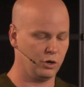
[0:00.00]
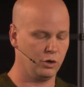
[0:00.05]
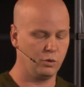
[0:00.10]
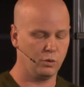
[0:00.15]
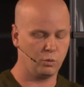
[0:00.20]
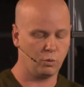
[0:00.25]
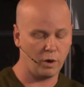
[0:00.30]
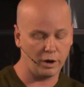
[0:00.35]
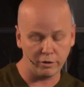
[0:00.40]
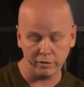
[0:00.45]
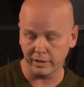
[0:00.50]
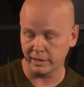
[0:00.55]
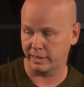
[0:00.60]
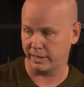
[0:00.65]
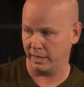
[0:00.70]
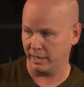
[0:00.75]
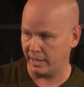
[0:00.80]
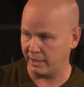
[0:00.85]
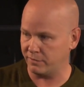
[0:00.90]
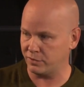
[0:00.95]
What are the
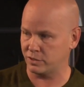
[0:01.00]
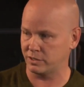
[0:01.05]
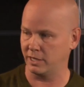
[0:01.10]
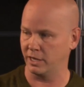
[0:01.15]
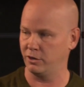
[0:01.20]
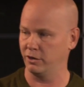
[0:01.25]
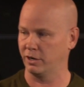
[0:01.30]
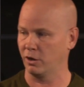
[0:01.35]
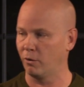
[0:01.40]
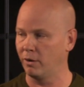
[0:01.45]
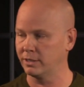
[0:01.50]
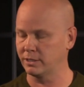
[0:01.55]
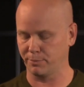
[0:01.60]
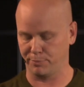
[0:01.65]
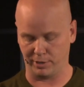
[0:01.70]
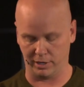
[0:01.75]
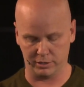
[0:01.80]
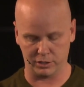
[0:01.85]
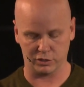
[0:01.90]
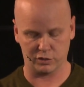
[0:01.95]
gifts that you're going to
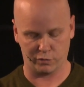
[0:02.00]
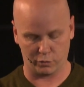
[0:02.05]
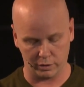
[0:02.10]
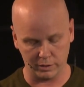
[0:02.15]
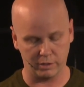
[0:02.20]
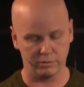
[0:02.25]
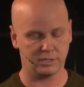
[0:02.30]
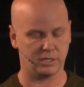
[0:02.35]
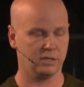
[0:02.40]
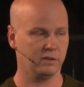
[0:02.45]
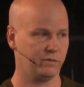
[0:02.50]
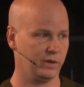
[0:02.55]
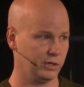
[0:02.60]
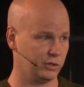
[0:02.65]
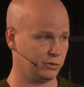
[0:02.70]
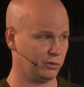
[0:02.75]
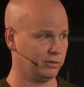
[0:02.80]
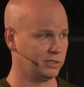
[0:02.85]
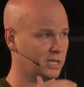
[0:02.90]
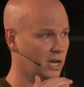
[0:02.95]
purchase for those
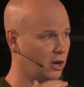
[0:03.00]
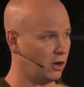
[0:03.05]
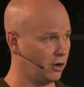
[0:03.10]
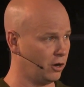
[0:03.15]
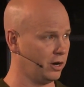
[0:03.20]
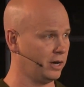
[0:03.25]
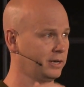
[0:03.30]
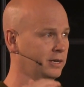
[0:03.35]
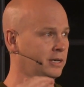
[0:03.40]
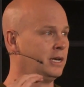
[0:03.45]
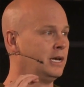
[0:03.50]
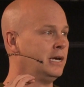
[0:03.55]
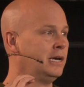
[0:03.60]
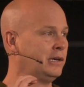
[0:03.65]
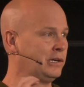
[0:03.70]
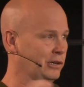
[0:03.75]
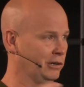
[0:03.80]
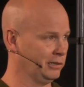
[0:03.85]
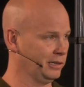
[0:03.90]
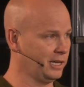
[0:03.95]
individuals on
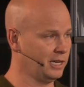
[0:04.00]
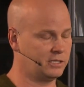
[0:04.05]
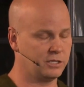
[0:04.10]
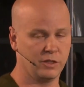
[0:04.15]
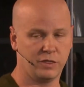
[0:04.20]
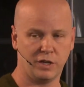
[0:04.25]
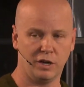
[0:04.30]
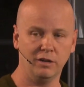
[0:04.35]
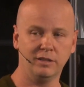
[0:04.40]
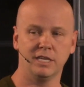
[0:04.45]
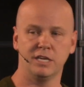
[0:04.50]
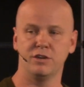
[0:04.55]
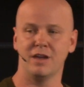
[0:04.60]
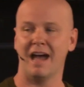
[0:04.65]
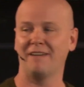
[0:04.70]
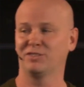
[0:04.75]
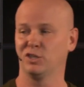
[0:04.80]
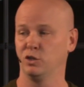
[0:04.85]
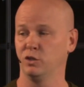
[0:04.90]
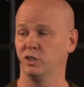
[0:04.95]
your list? The third thing you
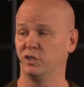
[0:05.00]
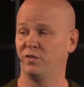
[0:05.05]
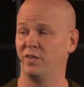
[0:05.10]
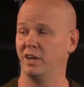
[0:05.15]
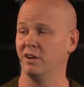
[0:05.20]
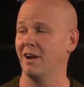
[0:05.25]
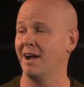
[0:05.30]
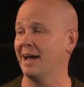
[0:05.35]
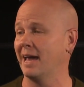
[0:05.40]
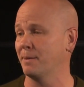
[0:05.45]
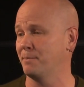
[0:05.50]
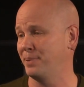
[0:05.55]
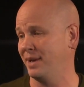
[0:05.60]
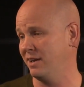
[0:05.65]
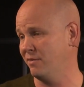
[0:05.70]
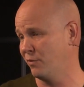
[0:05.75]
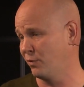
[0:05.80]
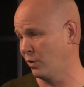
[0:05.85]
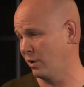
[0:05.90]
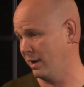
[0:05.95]
have to do is figure out how to
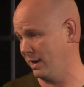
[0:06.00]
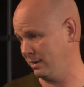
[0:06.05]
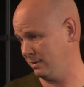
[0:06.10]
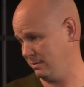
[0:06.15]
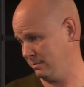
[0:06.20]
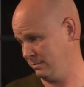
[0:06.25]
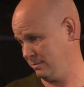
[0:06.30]
pay for it.